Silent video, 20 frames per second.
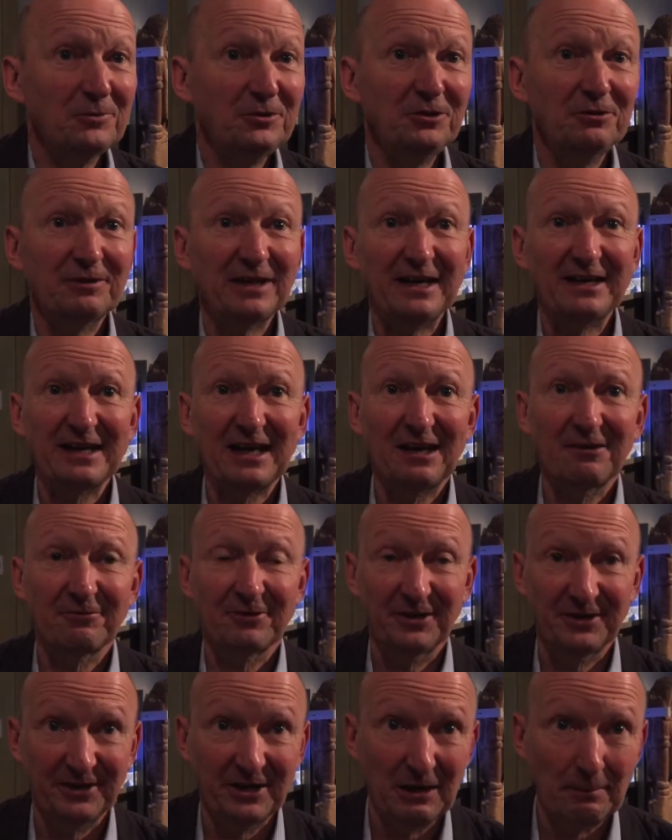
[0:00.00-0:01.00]
You then have
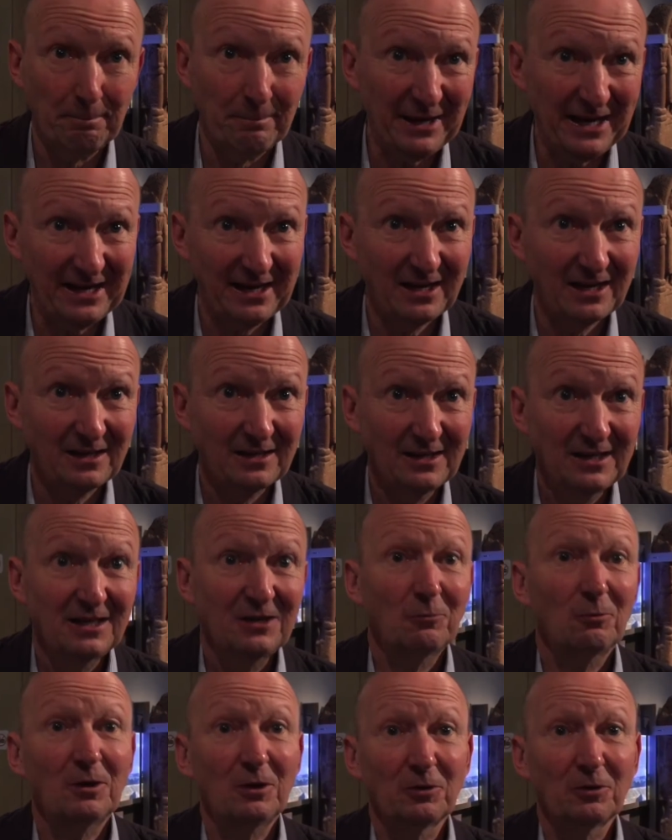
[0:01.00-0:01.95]
at Arbea, we're